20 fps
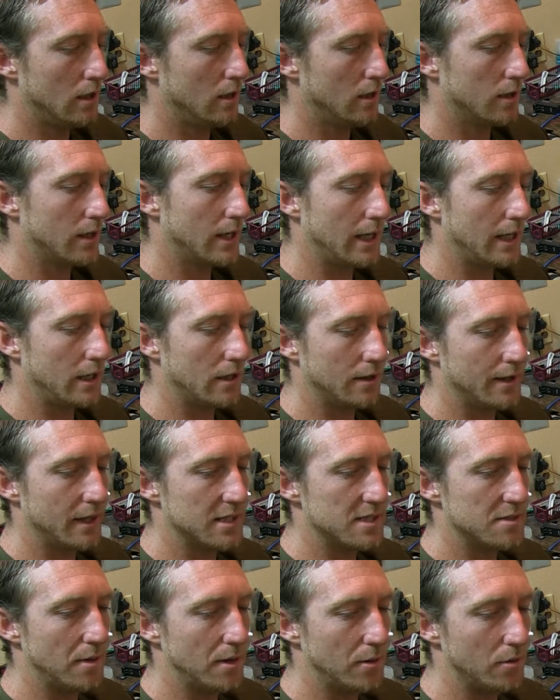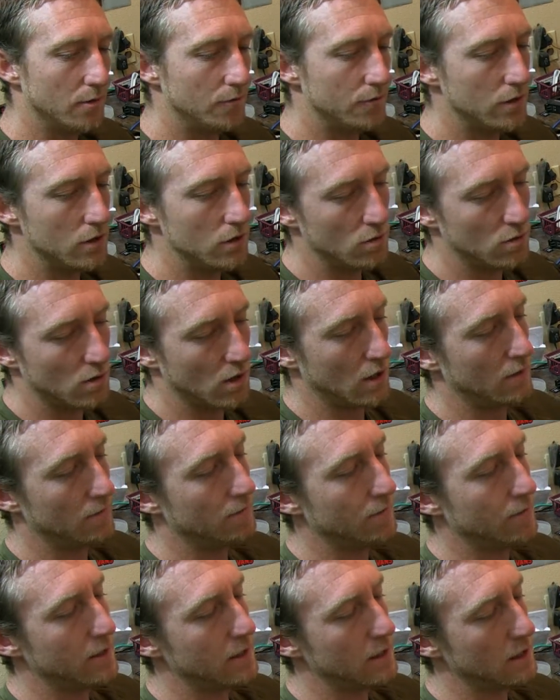Okay, that's my review
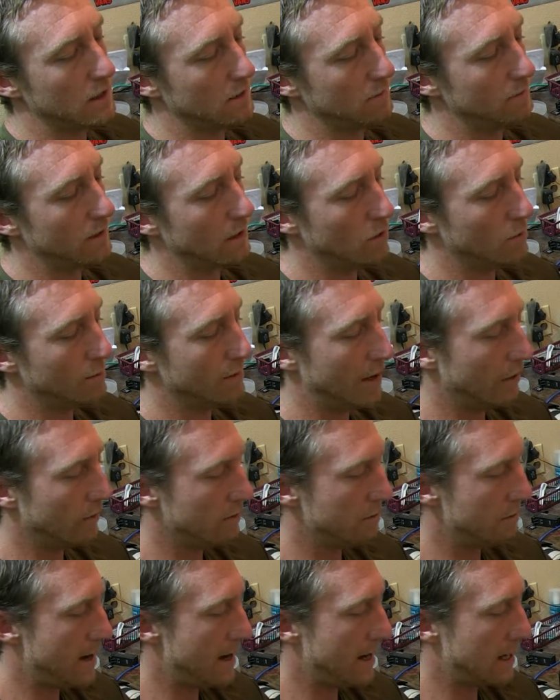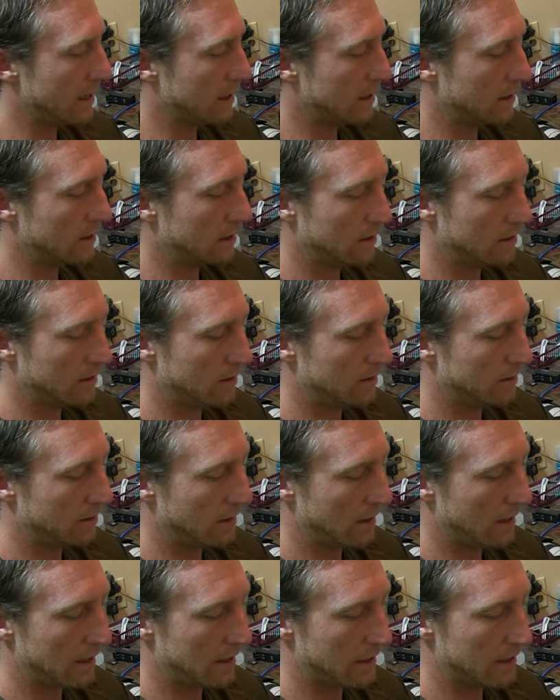of the Vello battery pack,
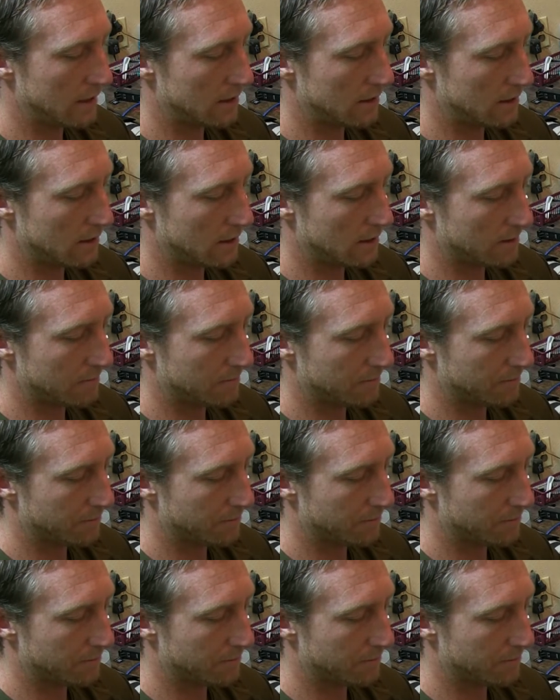and